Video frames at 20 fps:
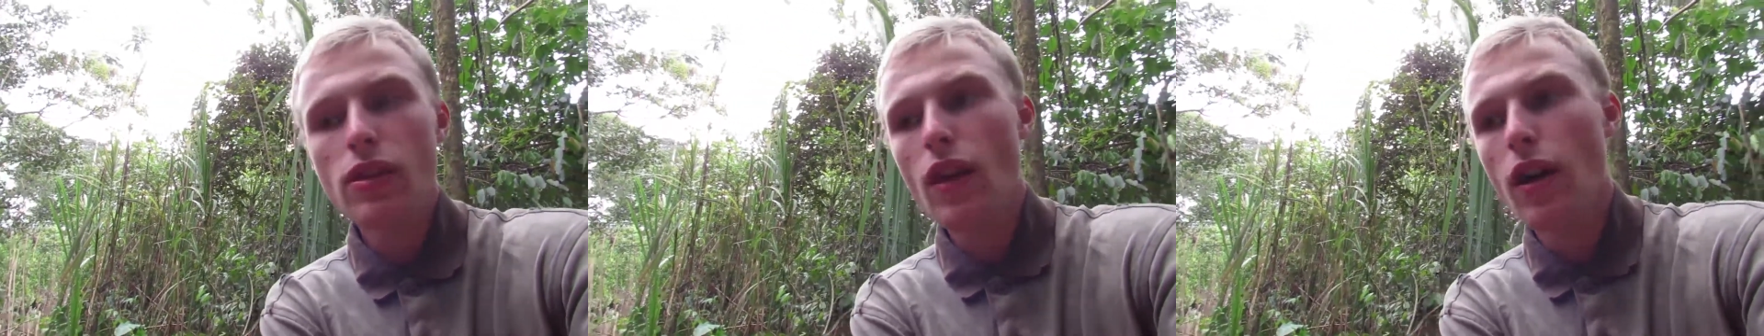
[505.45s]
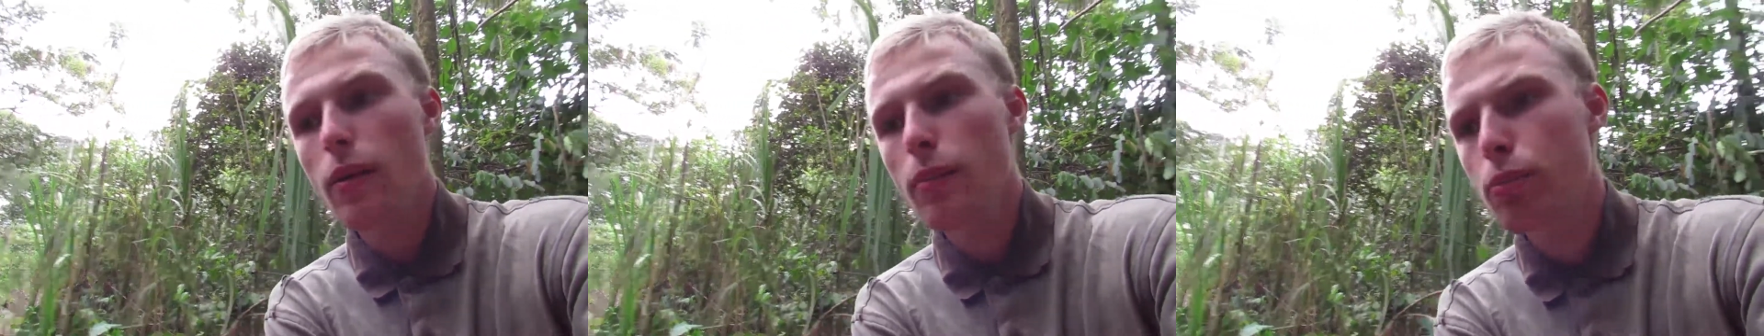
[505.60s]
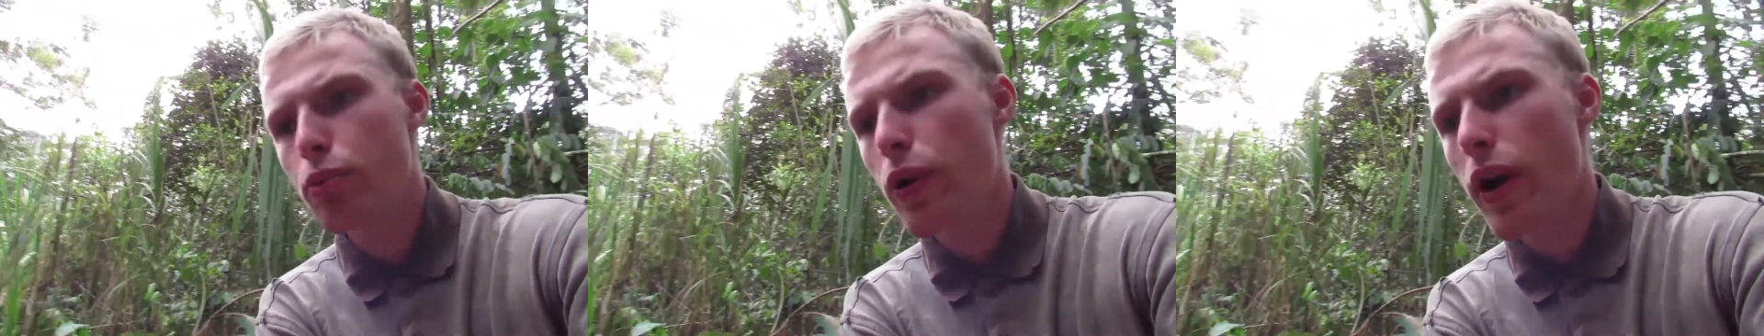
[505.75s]

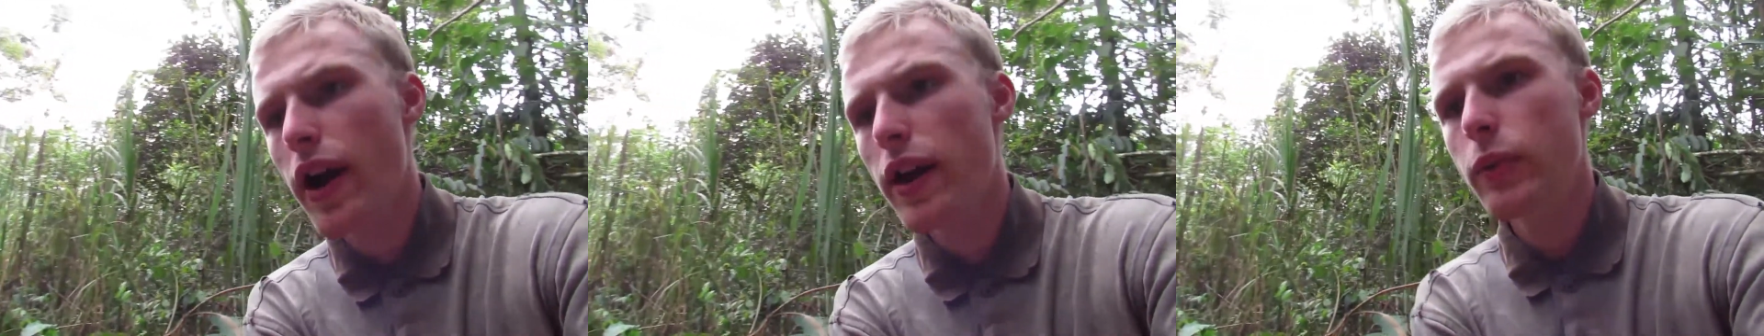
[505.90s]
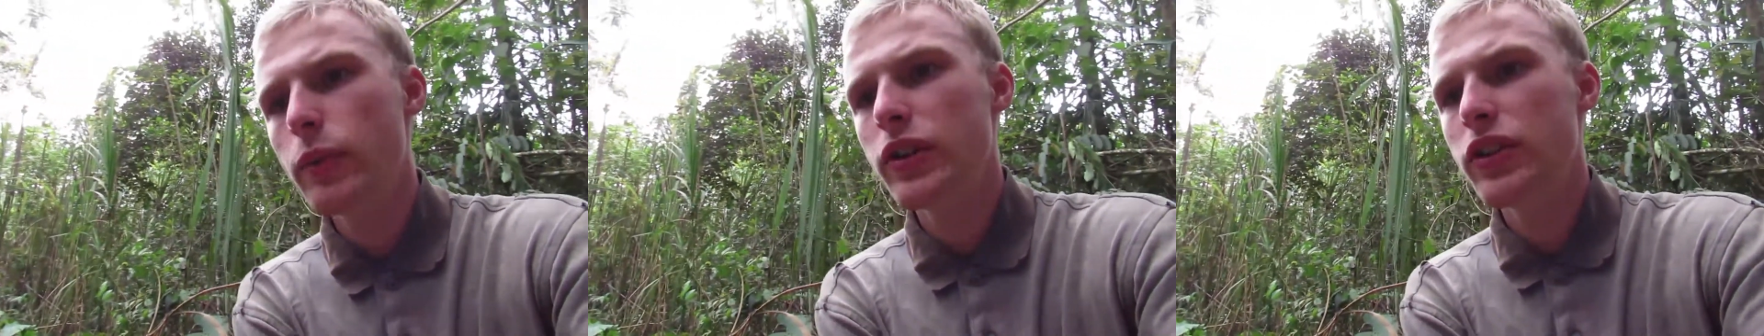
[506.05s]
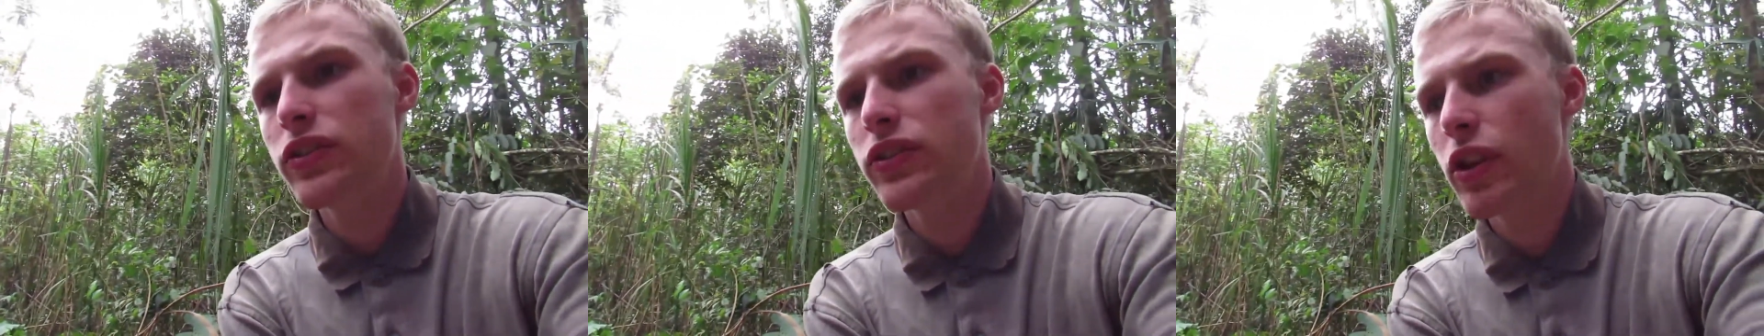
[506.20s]
bread,
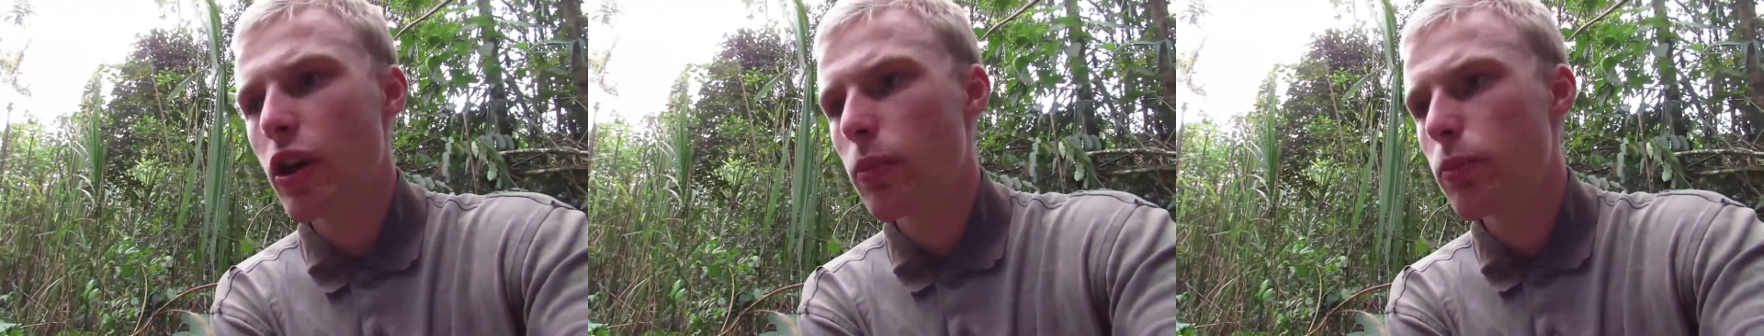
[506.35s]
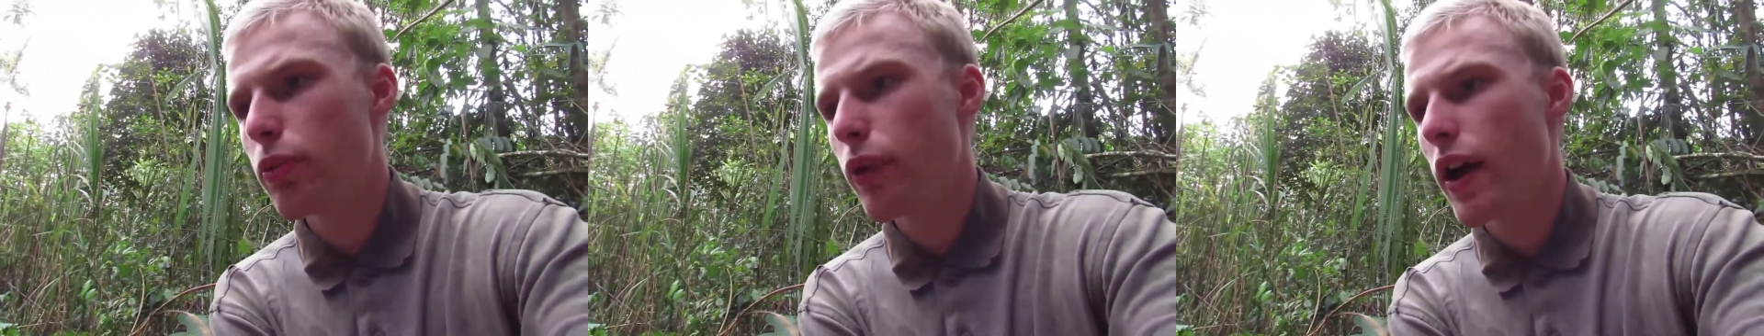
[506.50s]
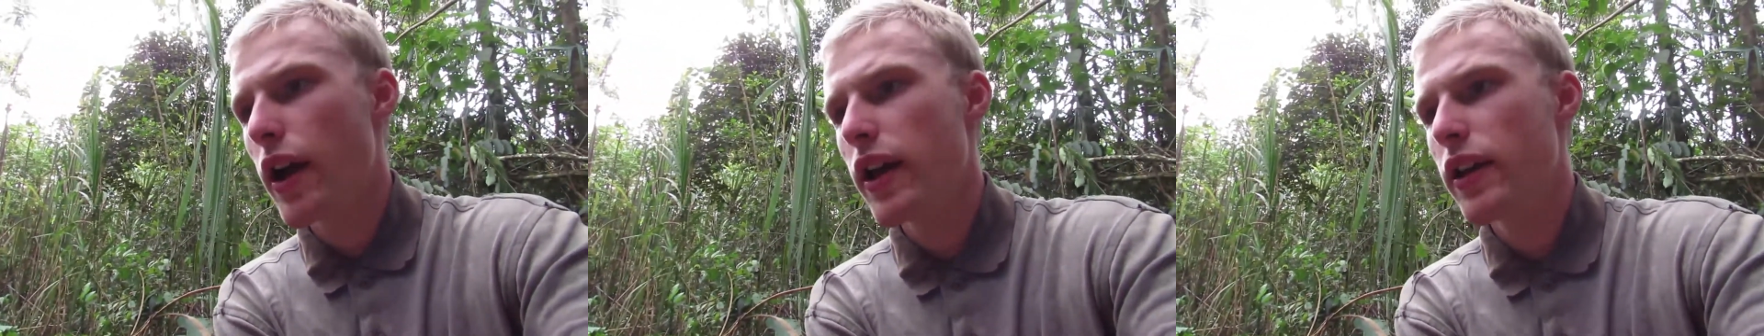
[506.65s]
we sell
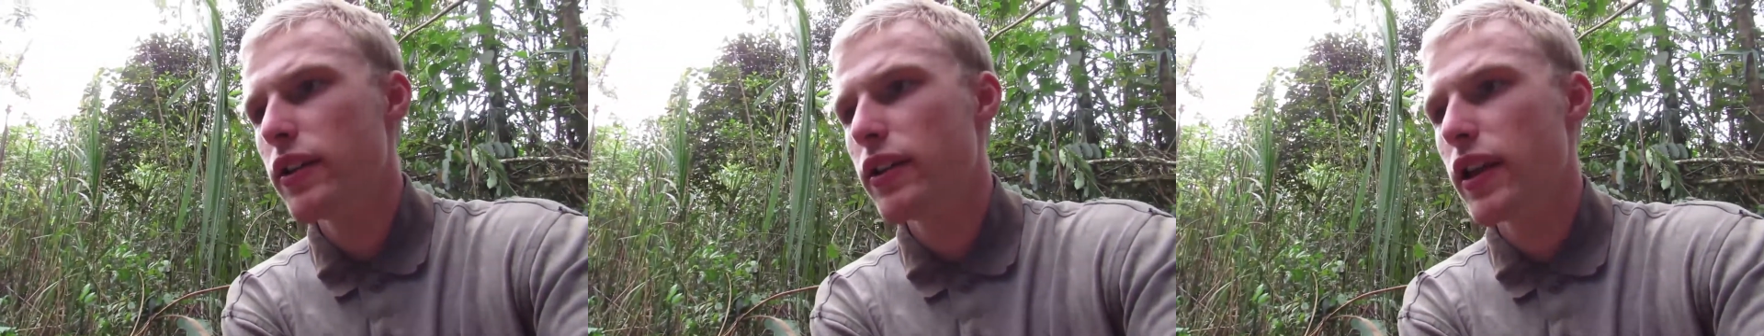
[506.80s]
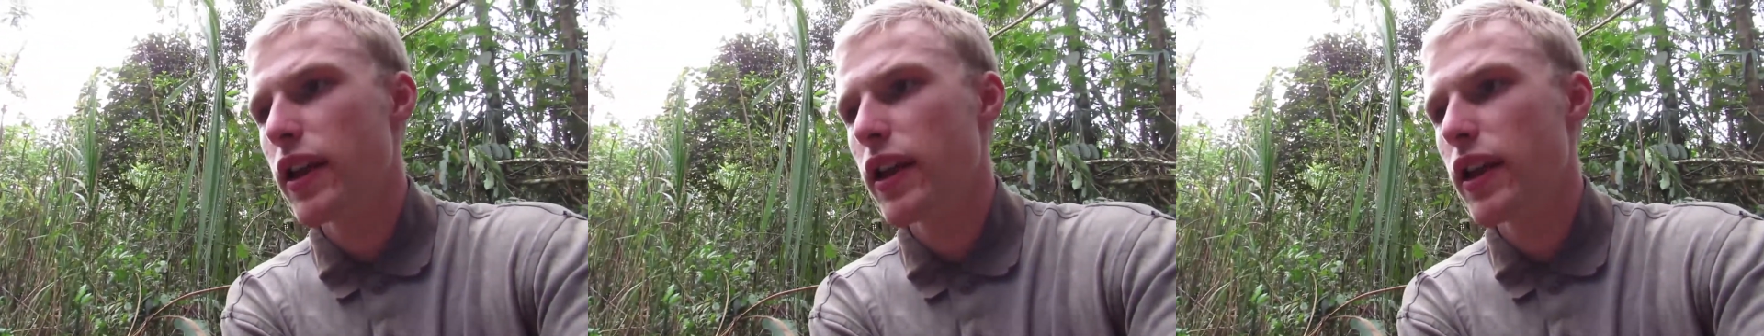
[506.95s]
bread,